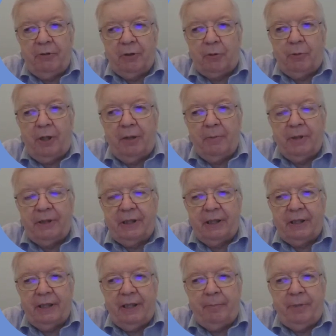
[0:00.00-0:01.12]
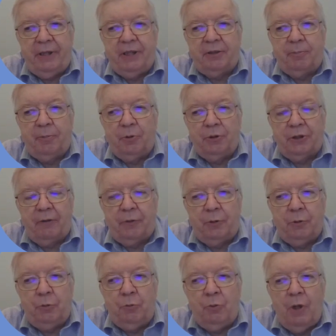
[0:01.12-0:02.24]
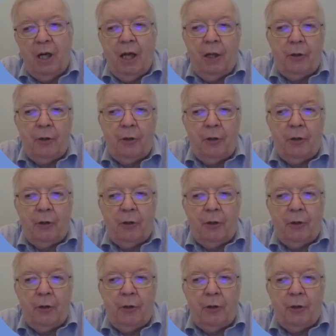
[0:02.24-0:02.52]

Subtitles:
a requirement that it be disposed of to